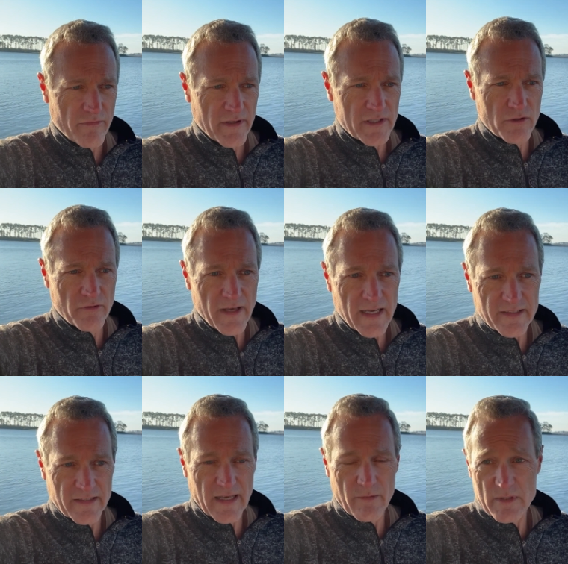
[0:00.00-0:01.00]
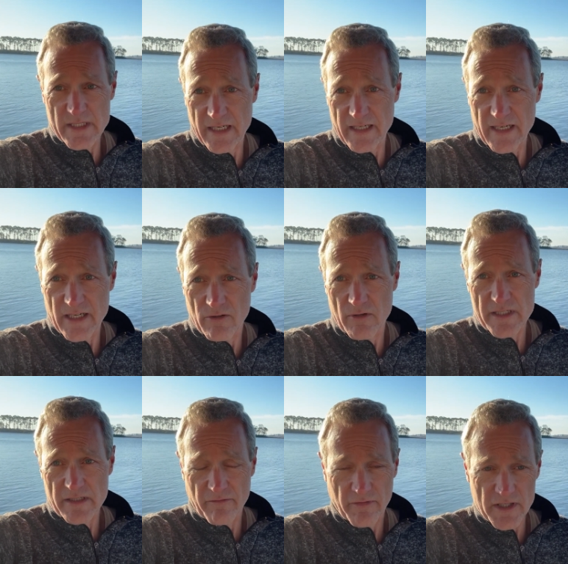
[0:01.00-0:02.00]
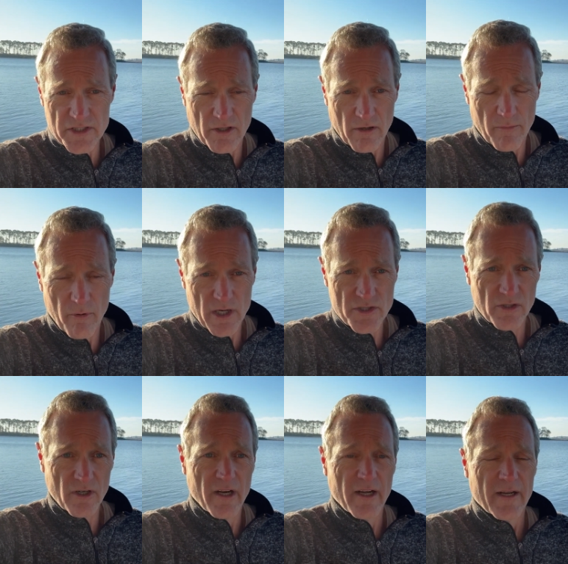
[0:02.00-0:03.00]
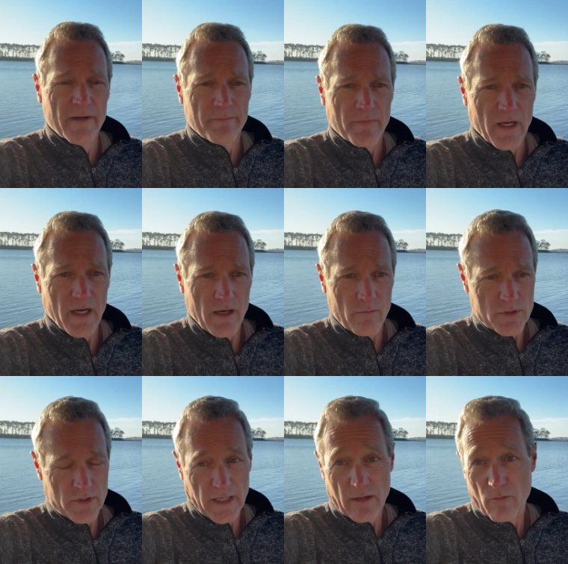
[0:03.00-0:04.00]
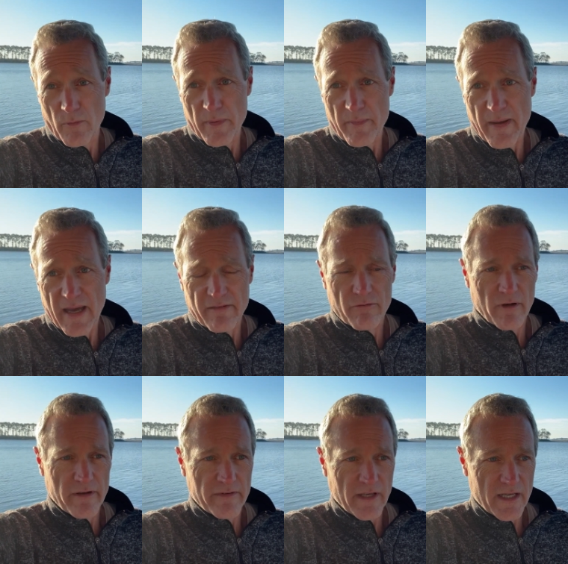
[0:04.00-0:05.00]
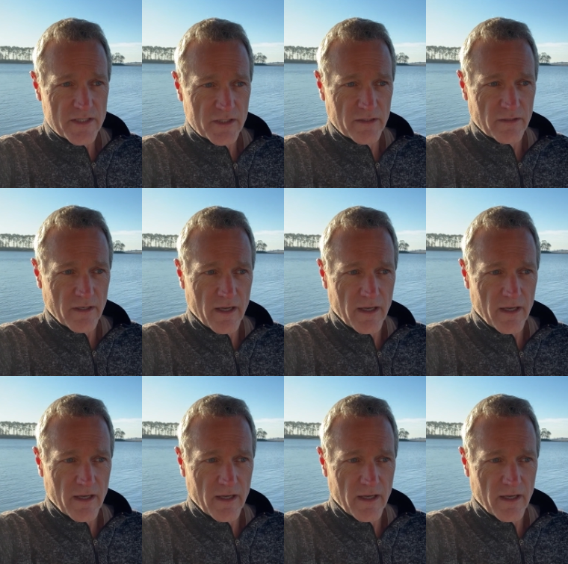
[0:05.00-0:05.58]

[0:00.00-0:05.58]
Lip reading: they do that, that would tend to increase inflationary pressure, which again would be bad for aviation.